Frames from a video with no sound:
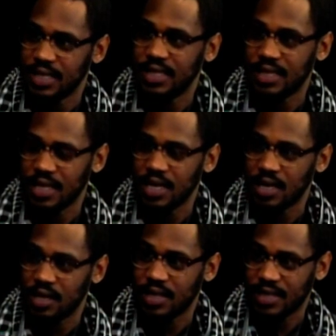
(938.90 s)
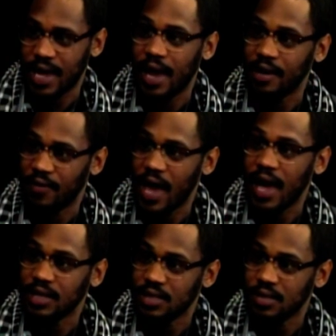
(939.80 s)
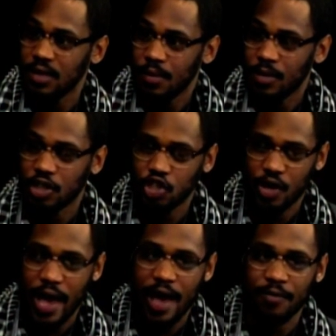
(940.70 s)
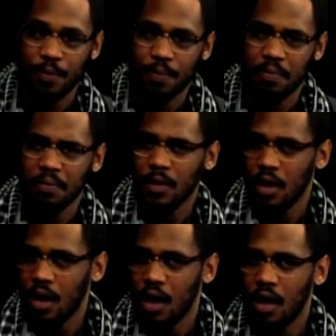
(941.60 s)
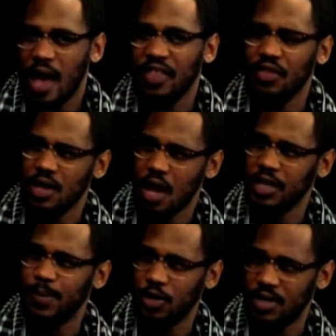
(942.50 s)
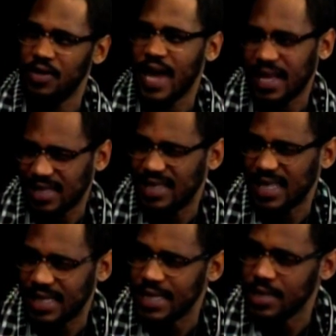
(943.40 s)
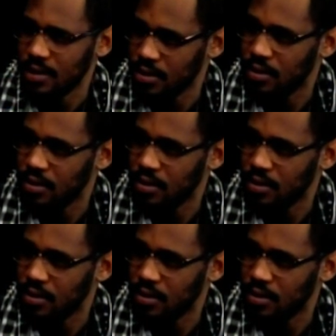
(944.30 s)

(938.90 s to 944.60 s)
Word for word: to see this kind of cast because you have, I think the youngest person in the cast is 16.